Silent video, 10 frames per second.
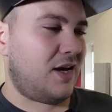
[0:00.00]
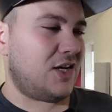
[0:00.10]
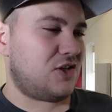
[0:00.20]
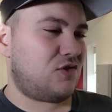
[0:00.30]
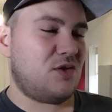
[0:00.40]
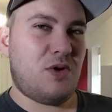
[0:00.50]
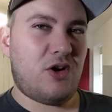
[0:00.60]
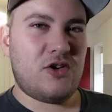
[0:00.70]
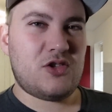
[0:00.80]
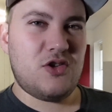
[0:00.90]
Edge of
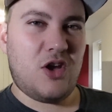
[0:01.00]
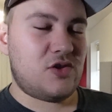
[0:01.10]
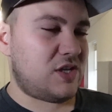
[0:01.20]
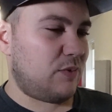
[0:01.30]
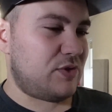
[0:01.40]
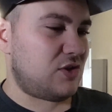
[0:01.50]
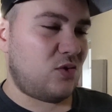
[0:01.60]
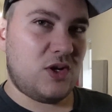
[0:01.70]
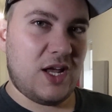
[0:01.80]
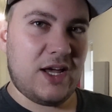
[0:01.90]
Tomorrow. So no sub is
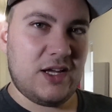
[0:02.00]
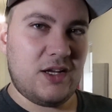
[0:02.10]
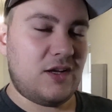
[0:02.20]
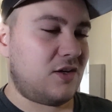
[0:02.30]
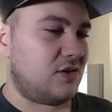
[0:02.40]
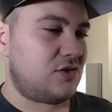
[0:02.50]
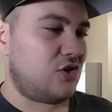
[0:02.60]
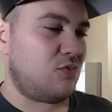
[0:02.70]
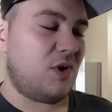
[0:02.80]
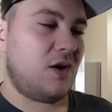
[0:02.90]
doing that,
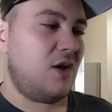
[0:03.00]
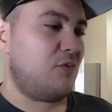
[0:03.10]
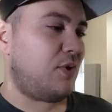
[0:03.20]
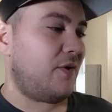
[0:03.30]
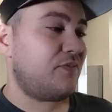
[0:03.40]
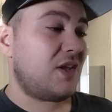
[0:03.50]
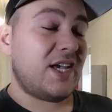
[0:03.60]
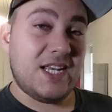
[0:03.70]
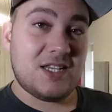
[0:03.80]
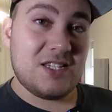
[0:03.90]
consumer. But
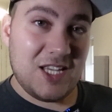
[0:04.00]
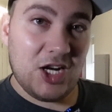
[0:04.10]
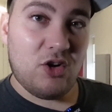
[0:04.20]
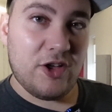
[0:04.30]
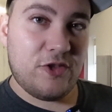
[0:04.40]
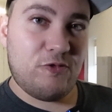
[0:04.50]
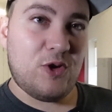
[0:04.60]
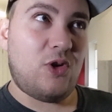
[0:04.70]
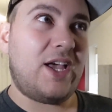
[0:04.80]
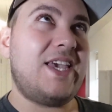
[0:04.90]
Interstellar, I
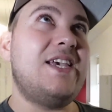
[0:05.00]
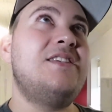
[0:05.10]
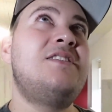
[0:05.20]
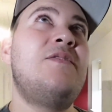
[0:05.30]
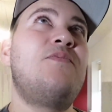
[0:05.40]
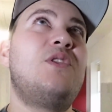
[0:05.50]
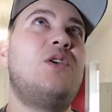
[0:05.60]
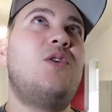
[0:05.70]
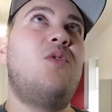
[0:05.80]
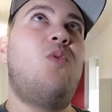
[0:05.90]
feel like, is
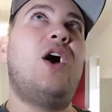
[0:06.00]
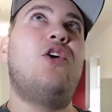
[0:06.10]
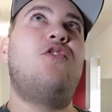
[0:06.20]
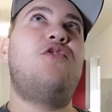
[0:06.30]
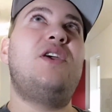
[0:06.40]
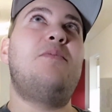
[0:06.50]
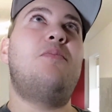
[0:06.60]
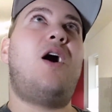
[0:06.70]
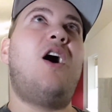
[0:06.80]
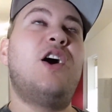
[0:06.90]
one of the
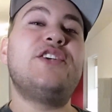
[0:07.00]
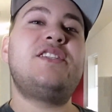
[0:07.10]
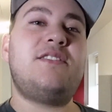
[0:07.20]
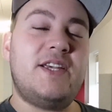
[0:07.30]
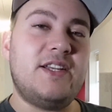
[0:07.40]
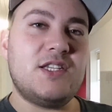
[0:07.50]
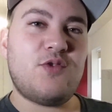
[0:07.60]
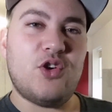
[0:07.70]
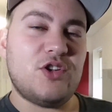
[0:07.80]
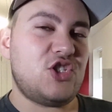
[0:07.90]
hardest scenes
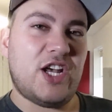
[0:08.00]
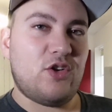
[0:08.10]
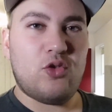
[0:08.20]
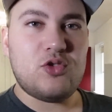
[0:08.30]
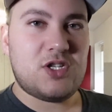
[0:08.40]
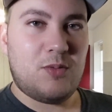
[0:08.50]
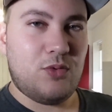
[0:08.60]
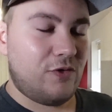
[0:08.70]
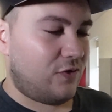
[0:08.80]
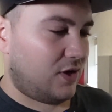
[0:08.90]
for a general
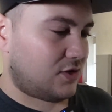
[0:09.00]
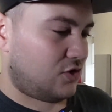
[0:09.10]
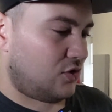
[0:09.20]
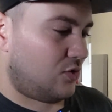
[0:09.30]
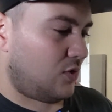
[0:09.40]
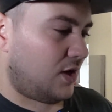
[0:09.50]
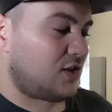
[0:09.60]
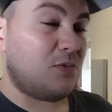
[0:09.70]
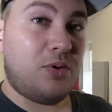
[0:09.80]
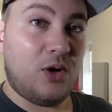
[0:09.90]
subwoofer
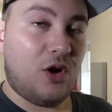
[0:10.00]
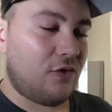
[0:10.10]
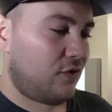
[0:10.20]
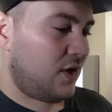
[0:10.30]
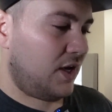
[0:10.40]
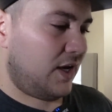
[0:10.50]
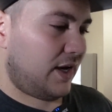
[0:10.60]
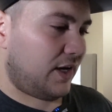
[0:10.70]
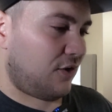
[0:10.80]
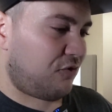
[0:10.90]
to pull off.
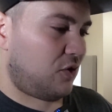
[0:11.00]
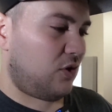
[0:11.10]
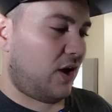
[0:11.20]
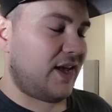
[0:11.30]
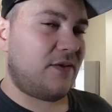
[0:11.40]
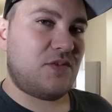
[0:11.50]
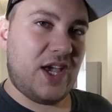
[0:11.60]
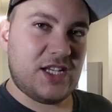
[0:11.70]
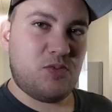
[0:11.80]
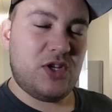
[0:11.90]
And I feel like the
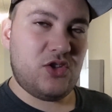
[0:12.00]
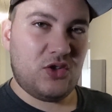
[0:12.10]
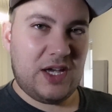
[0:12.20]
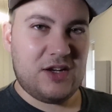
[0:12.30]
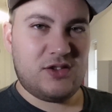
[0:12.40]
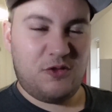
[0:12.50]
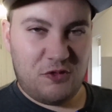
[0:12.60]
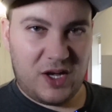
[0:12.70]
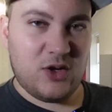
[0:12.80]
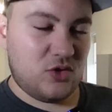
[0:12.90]
SB2000
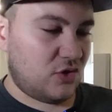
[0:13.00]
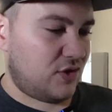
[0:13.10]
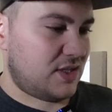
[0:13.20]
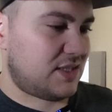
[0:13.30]
failed on this